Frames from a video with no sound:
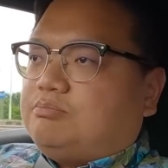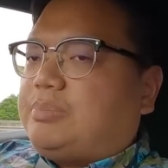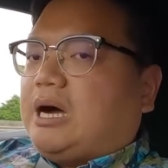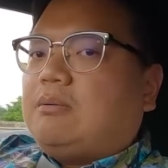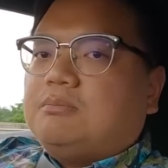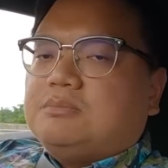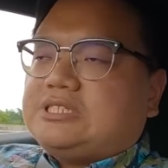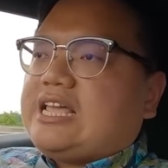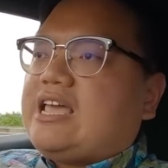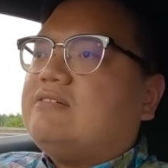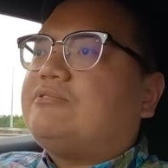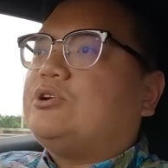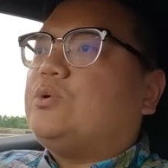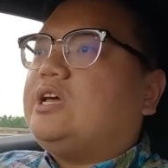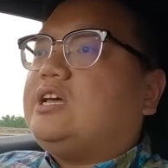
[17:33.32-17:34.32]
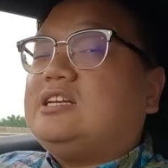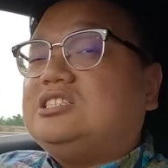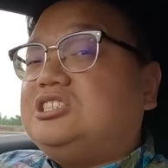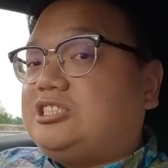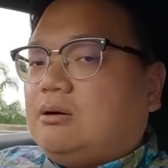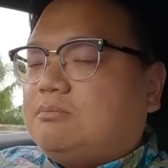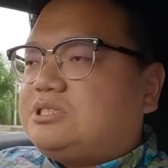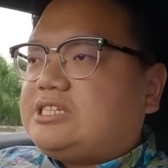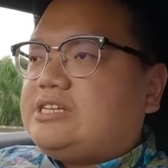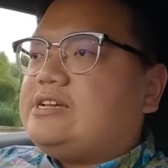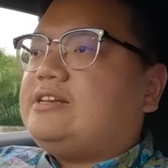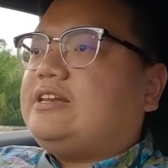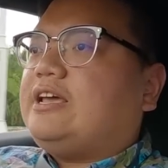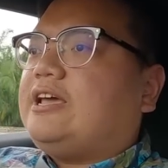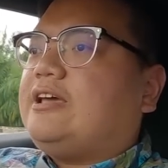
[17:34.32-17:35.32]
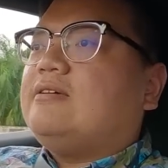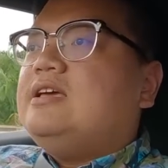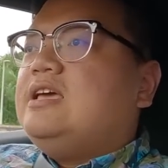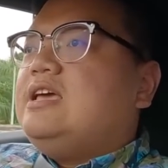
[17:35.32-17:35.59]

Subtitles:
bumps everywhere, jumps here and there,